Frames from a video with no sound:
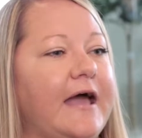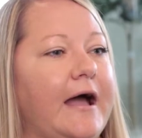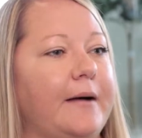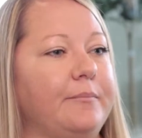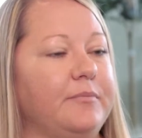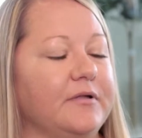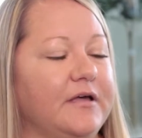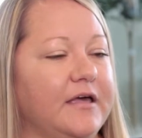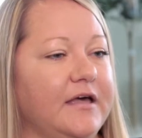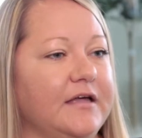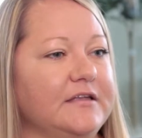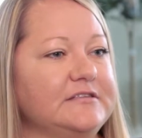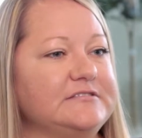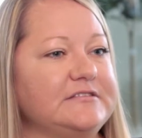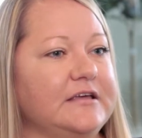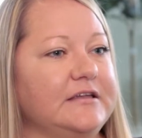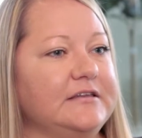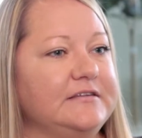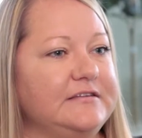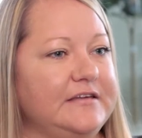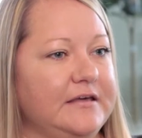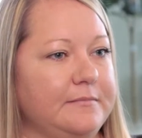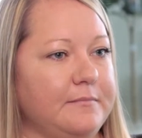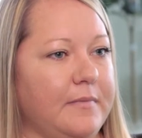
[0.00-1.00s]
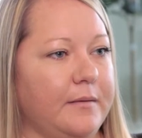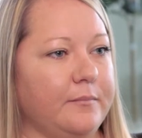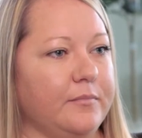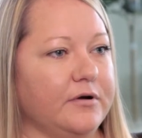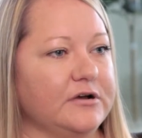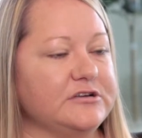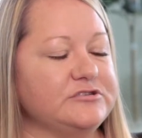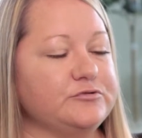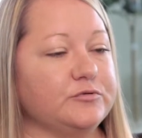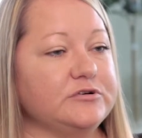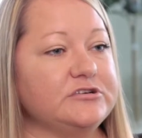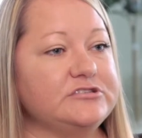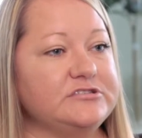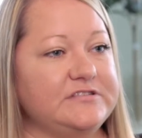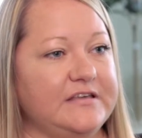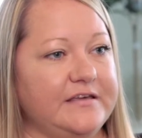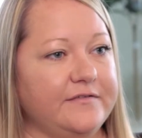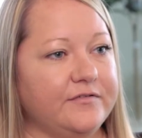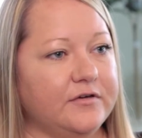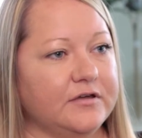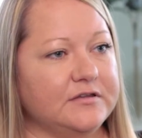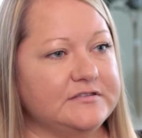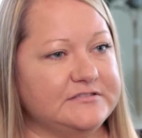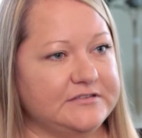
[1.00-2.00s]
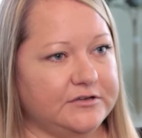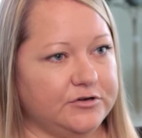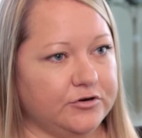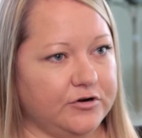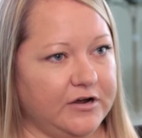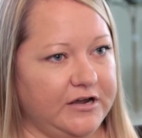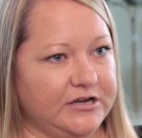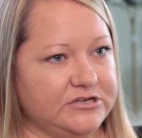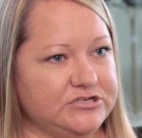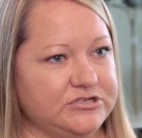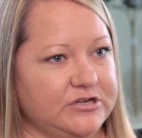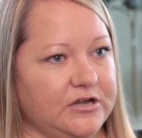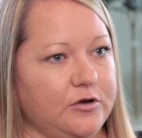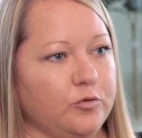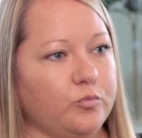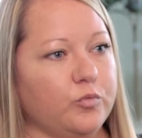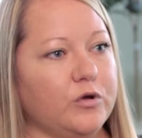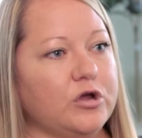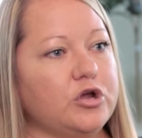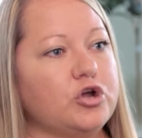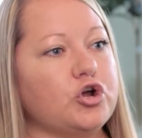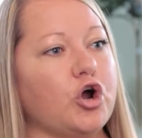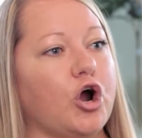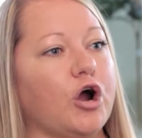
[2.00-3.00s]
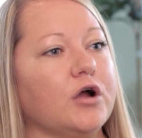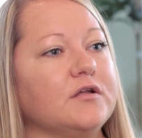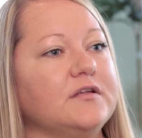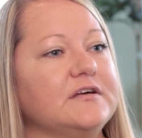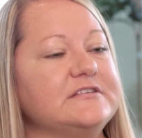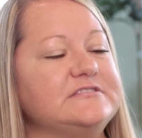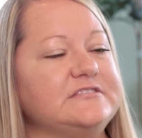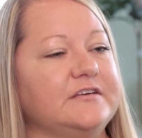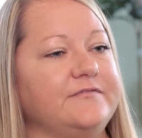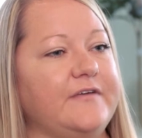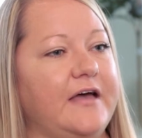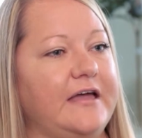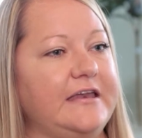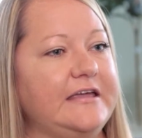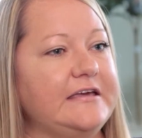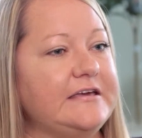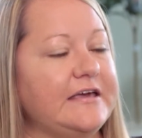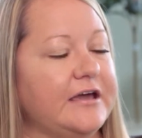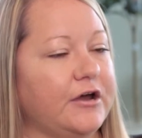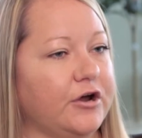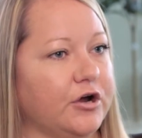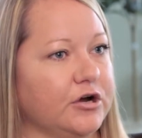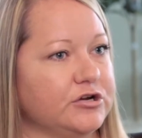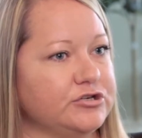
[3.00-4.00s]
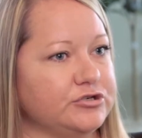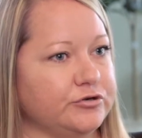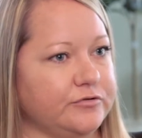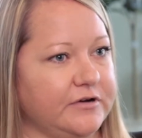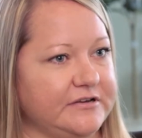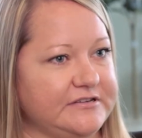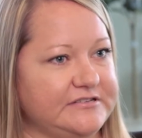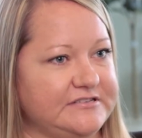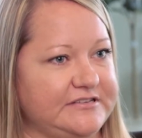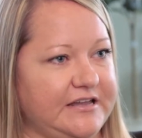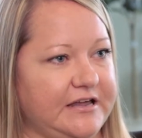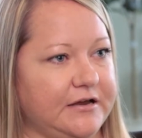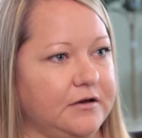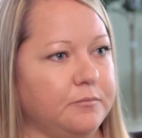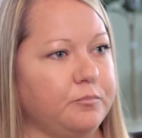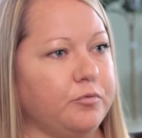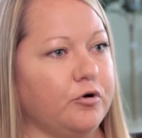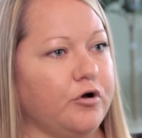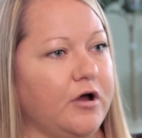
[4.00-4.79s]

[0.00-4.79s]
applicants and team members receive consideration regardless of any characteristic